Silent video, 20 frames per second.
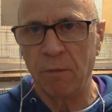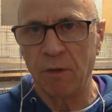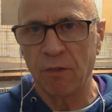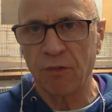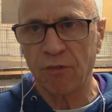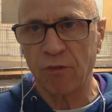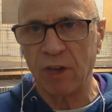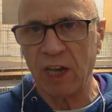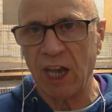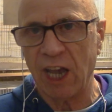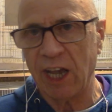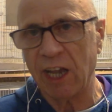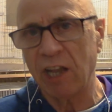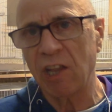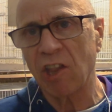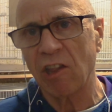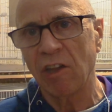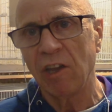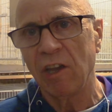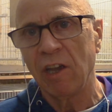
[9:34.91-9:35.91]
3 eggs.
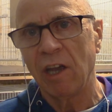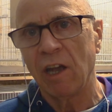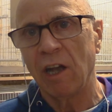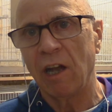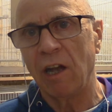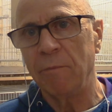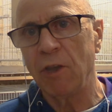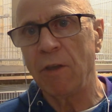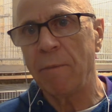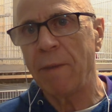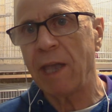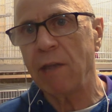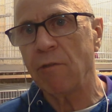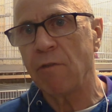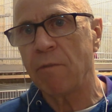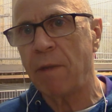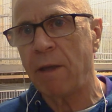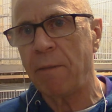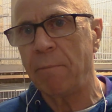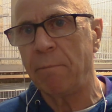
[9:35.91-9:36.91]
You may
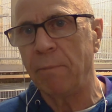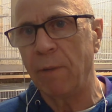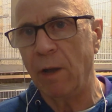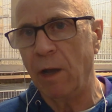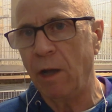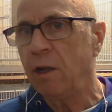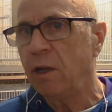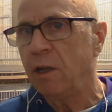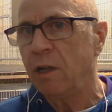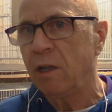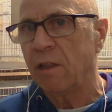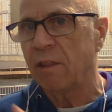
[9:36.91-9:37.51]
remember